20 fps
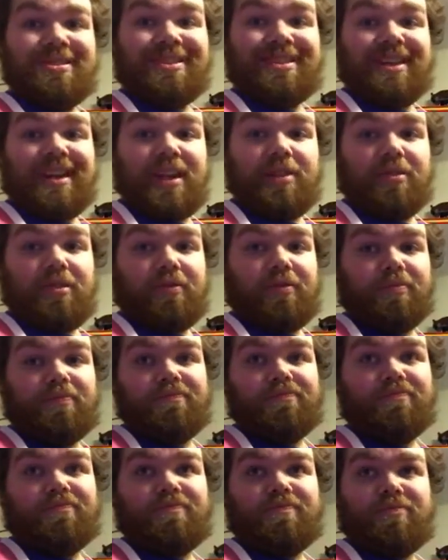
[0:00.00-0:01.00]
today, so
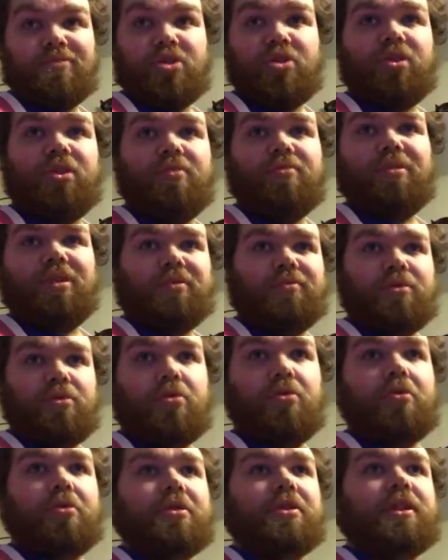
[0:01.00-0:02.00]
I don't want to
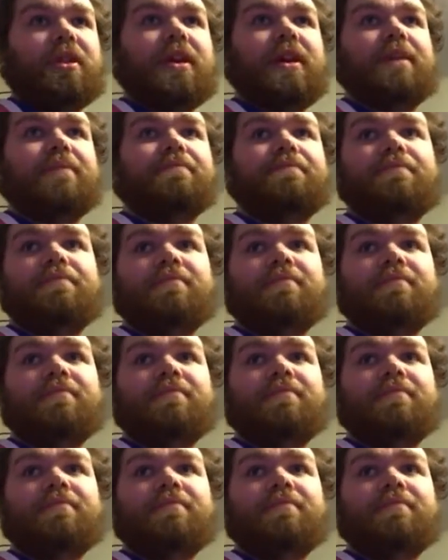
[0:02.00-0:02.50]
record today.